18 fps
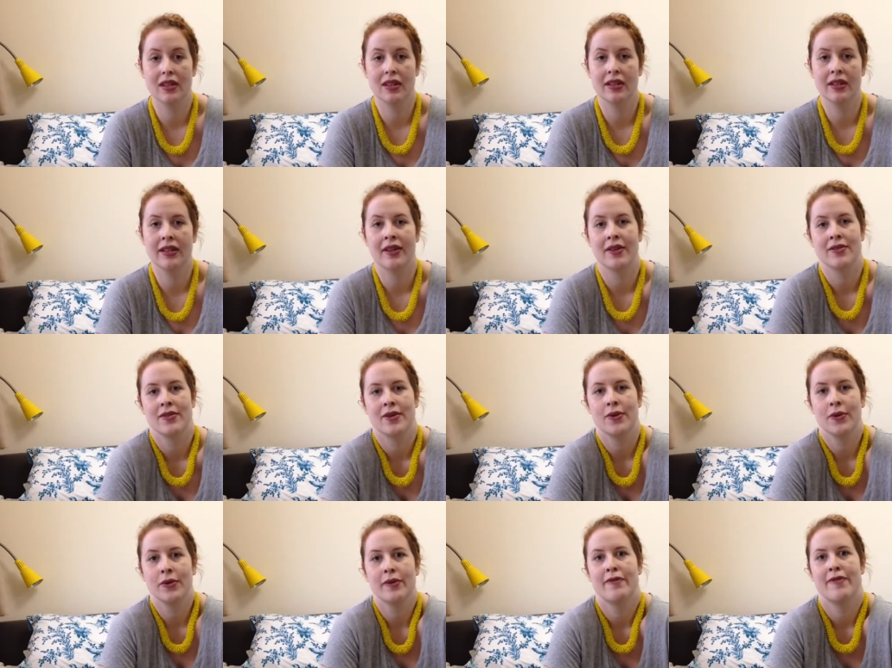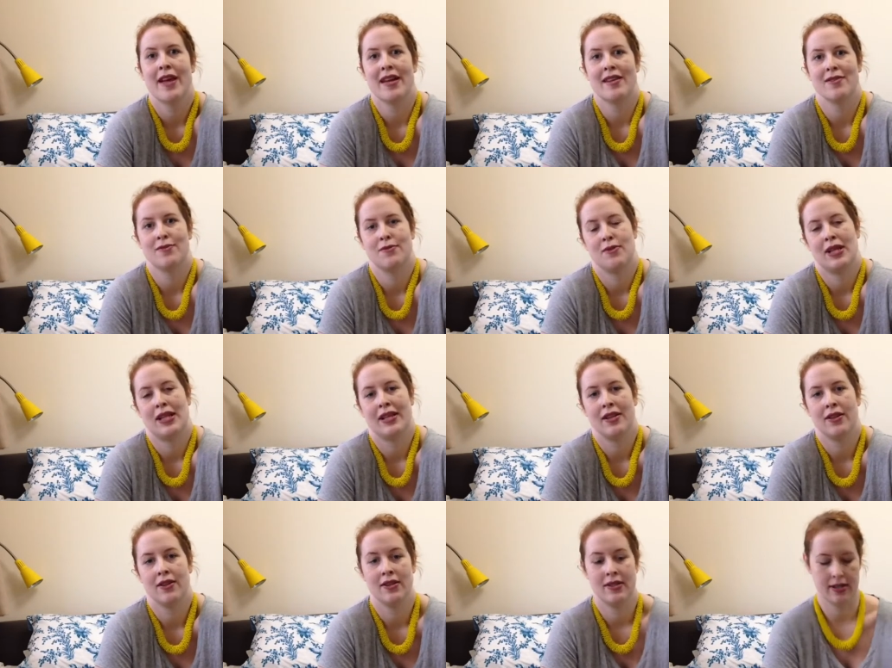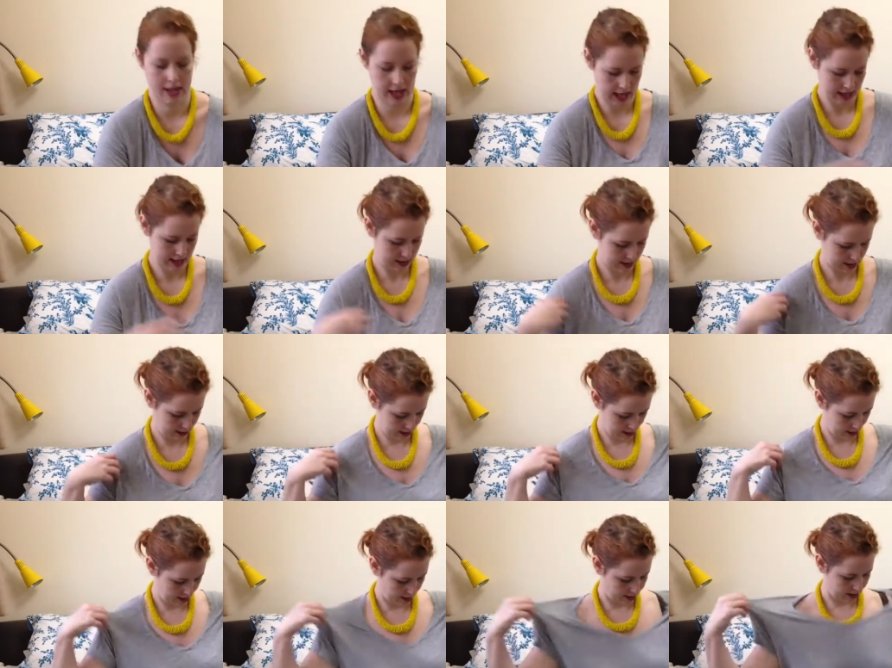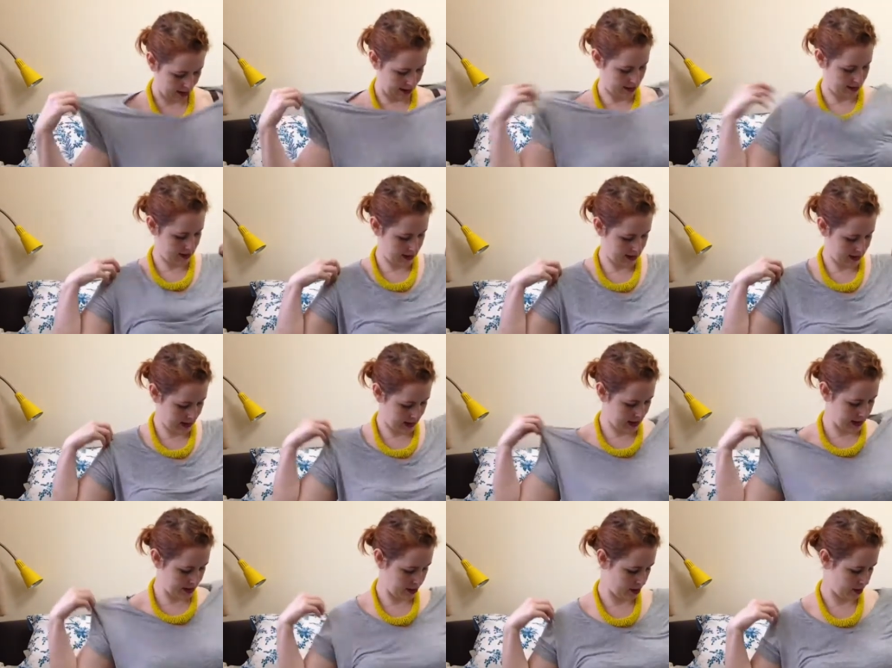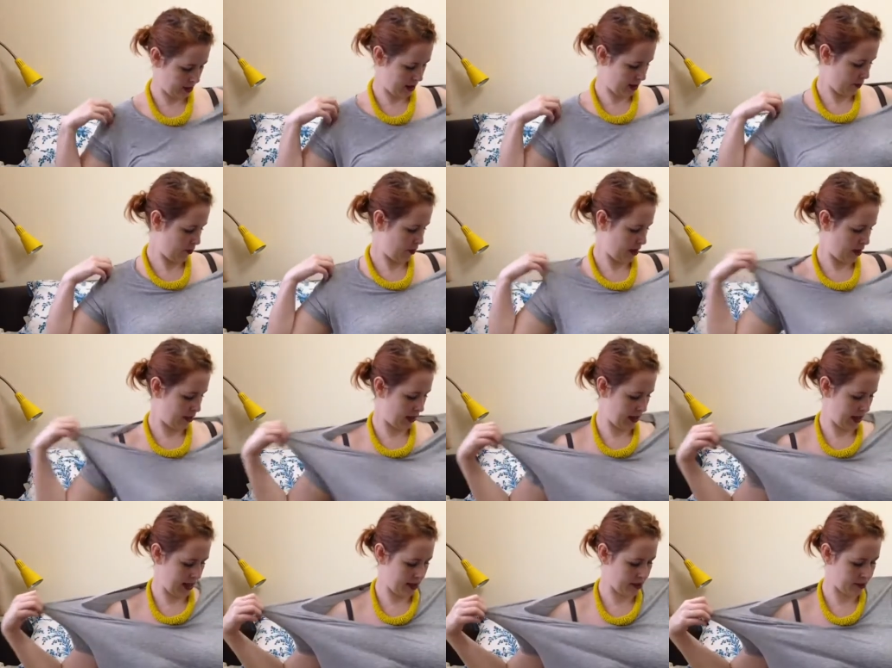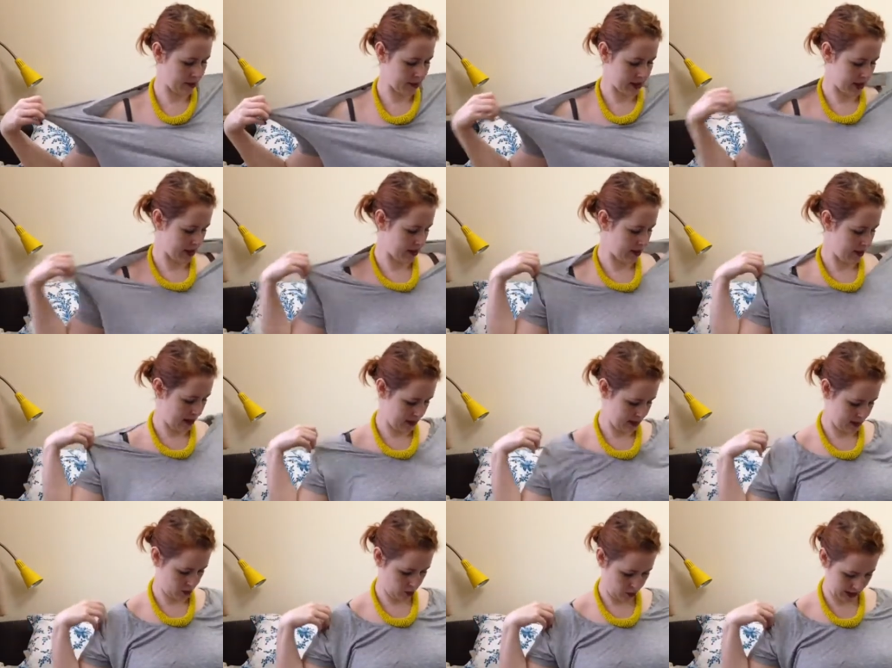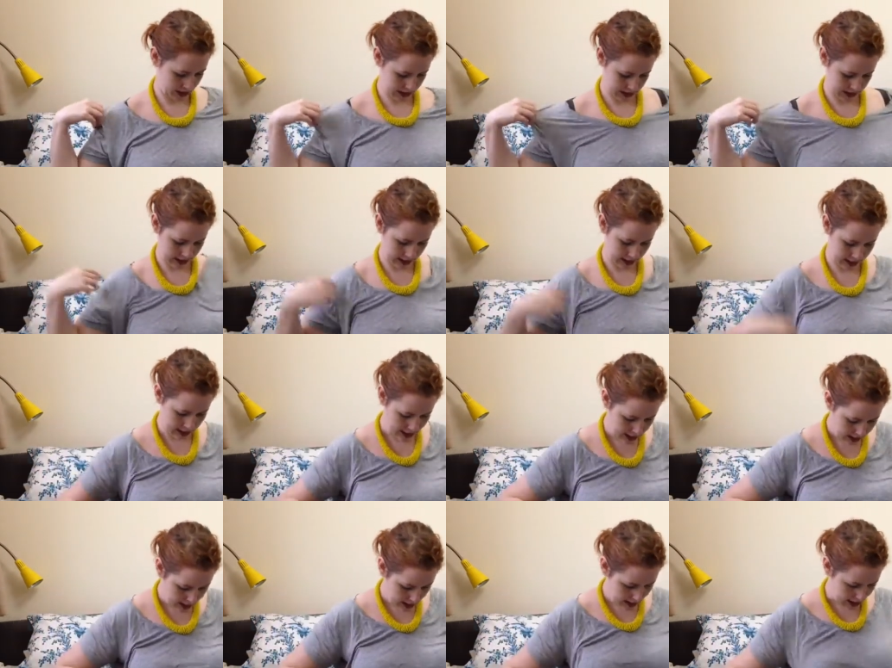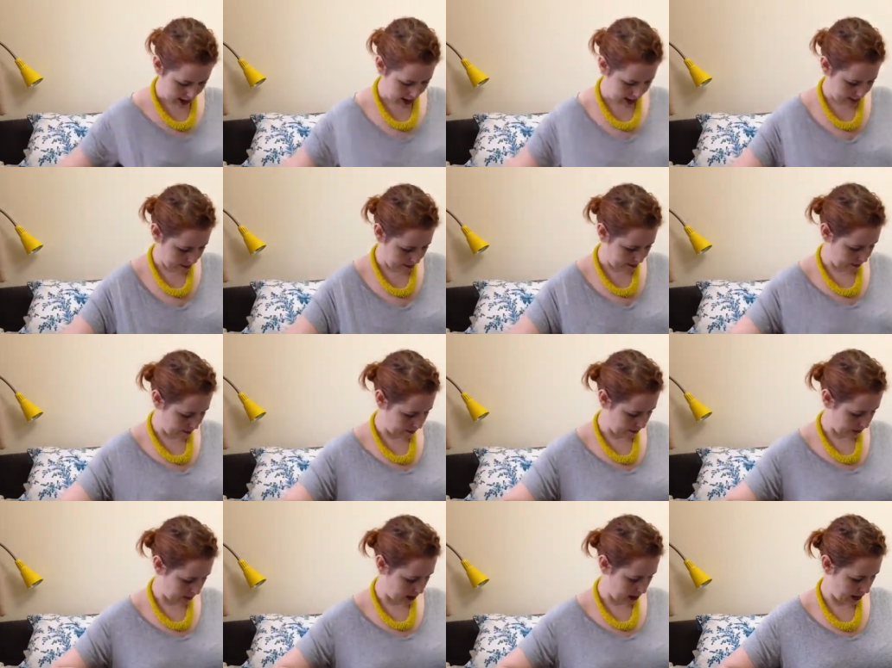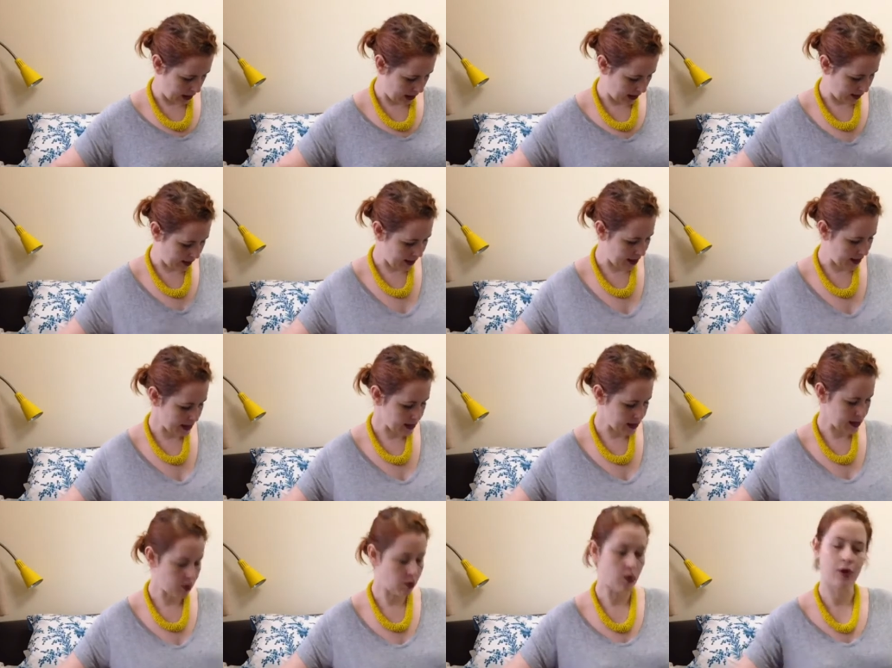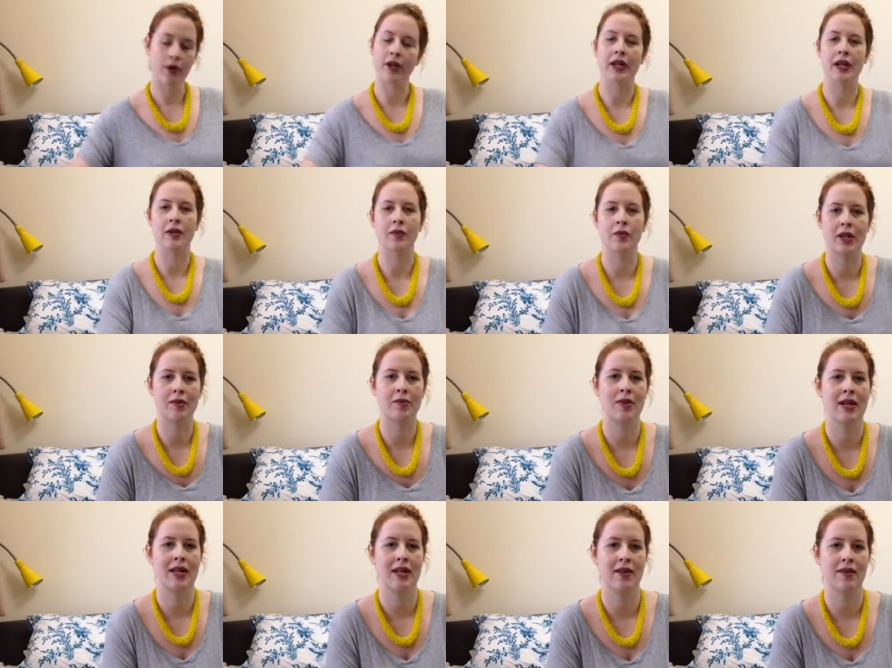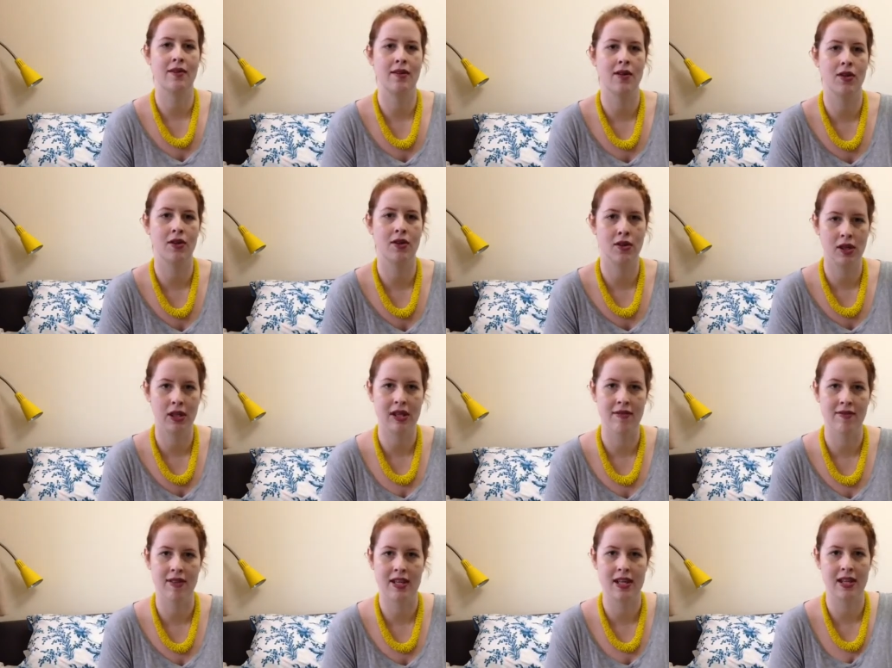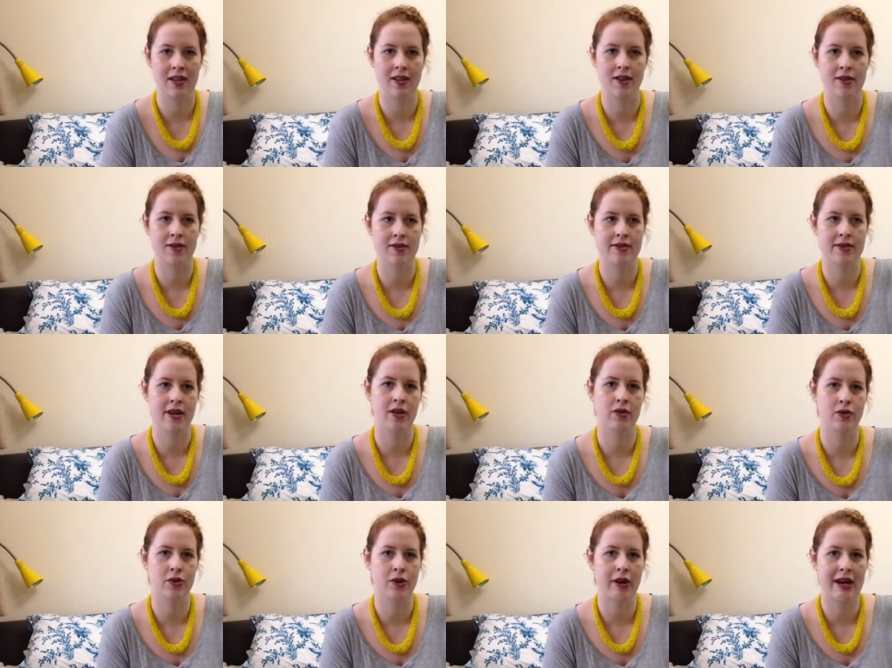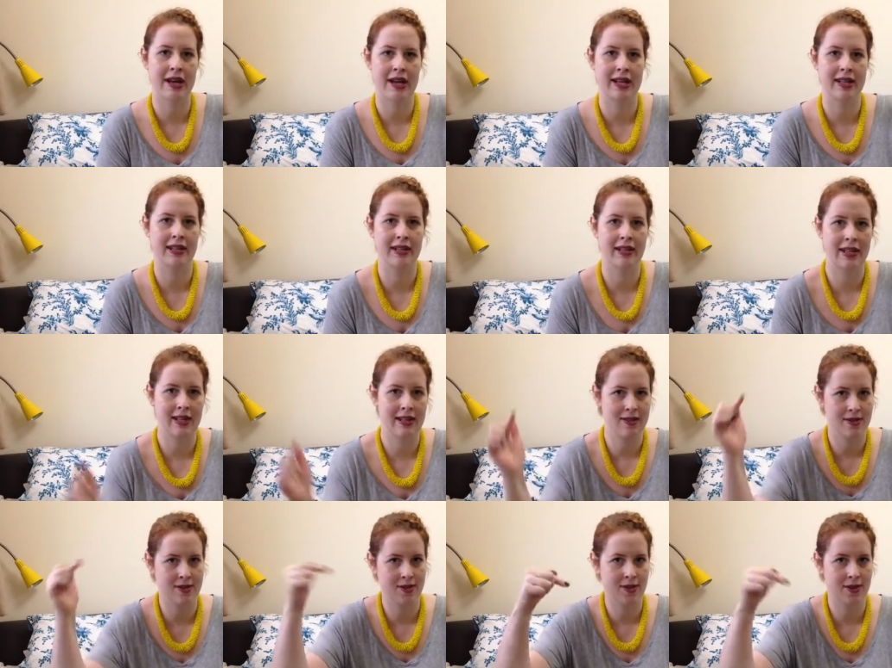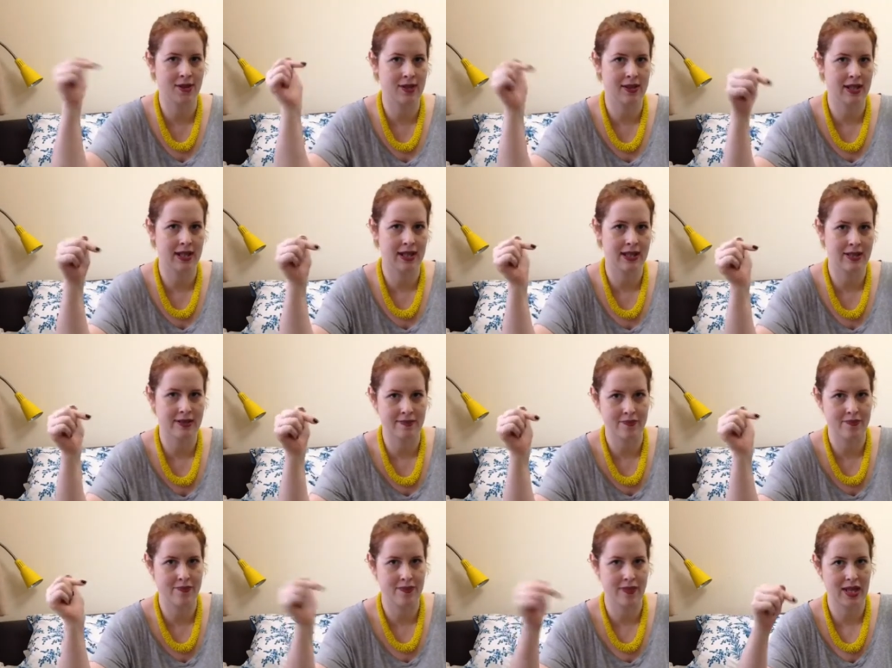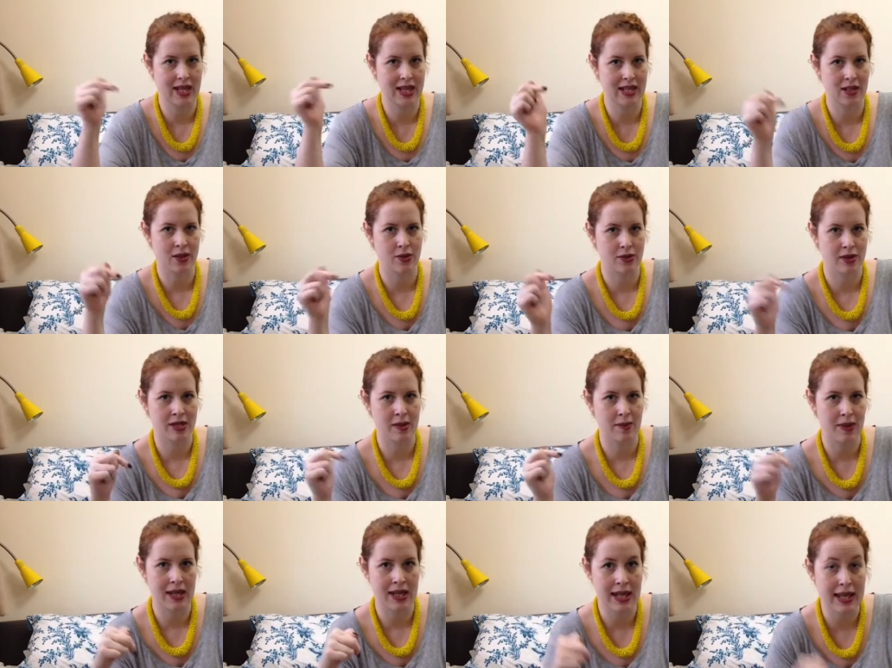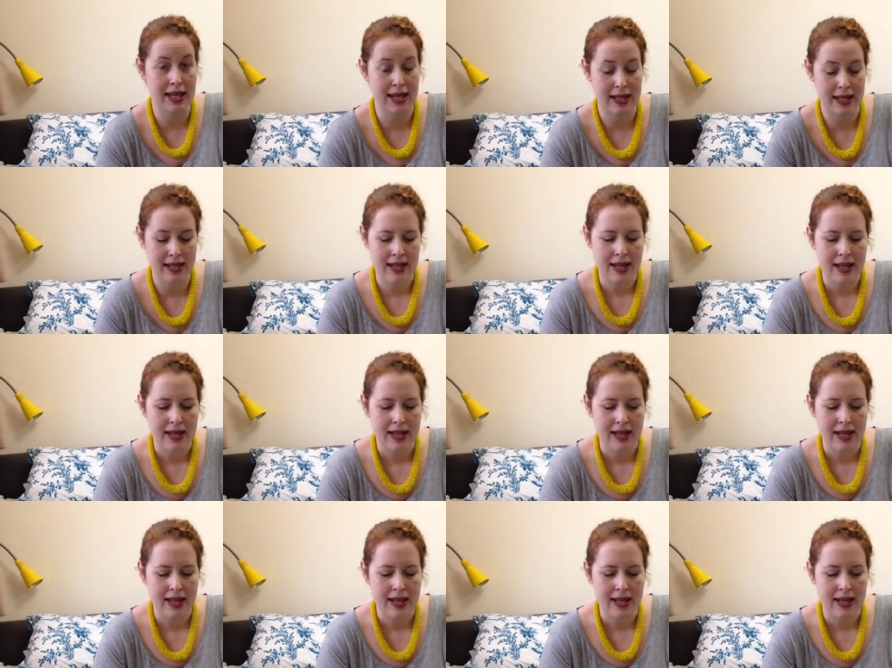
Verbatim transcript: you know, so all of that's really good. And you know, like this t-shirt that I'm wearing here was a size 20. Um, and I actually wore it in one of my early videos. I'll try and insert a, a little snippet here.